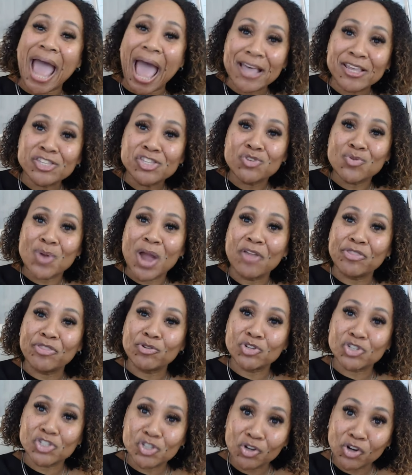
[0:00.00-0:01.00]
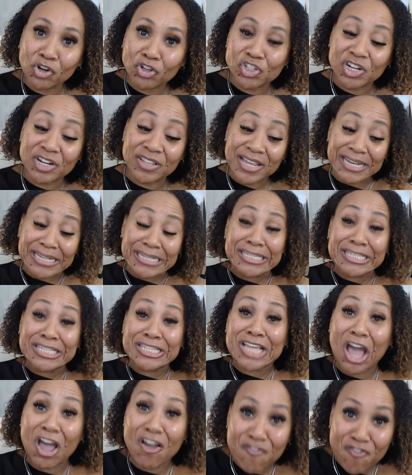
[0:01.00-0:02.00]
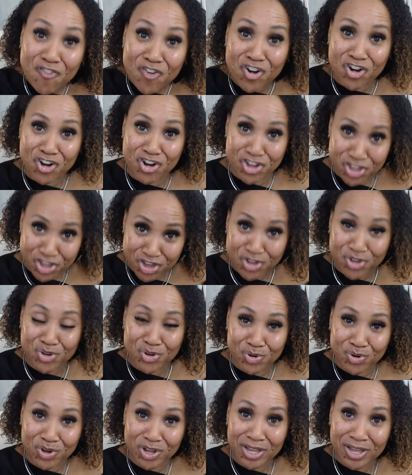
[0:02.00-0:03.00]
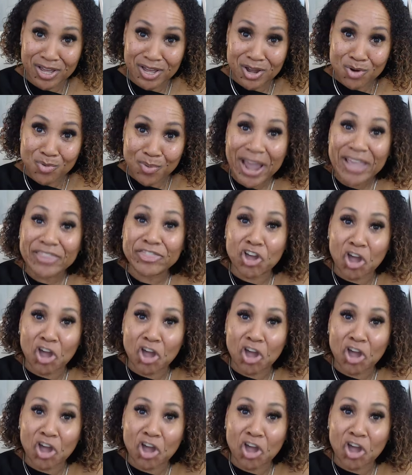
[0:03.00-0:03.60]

As they're out there searching and they discover you, right?